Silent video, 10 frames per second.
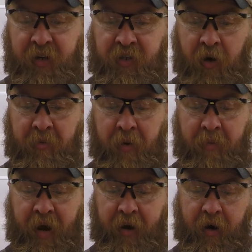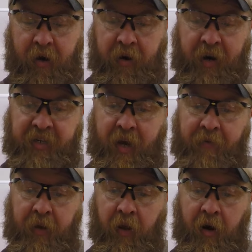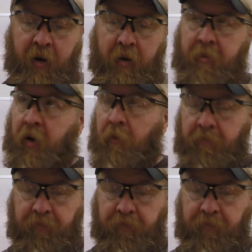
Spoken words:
So I'm going to make a nice heavy line in the middle,